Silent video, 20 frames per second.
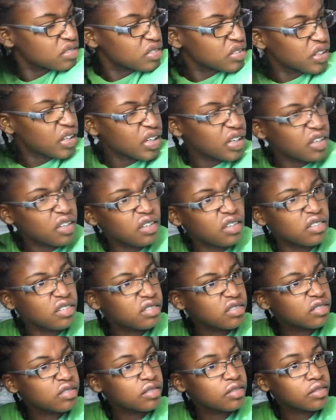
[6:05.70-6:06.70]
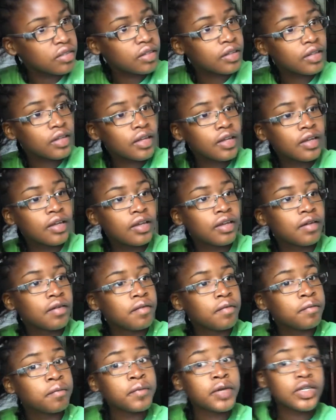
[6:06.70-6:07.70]
the hell?
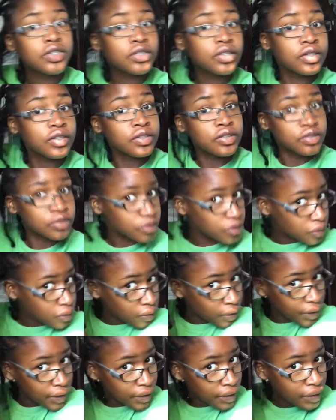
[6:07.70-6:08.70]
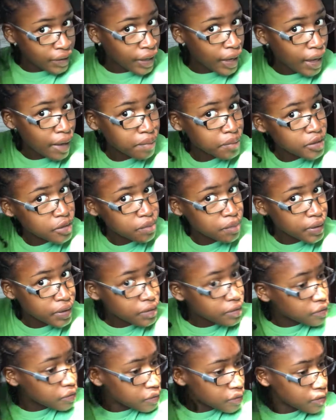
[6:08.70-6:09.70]
Make sure there's no like gap
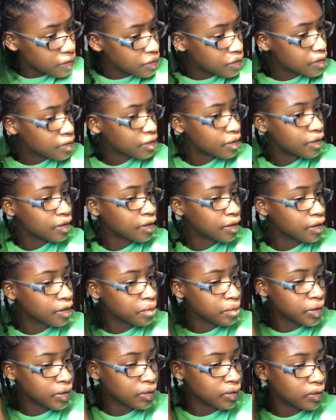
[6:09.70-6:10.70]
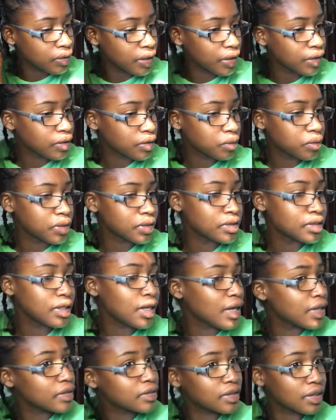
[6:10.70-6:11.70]
spaces in the middle like there was
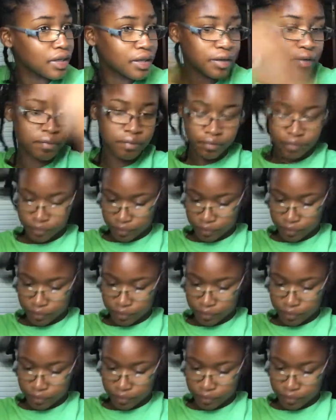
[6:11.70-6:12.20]
last time.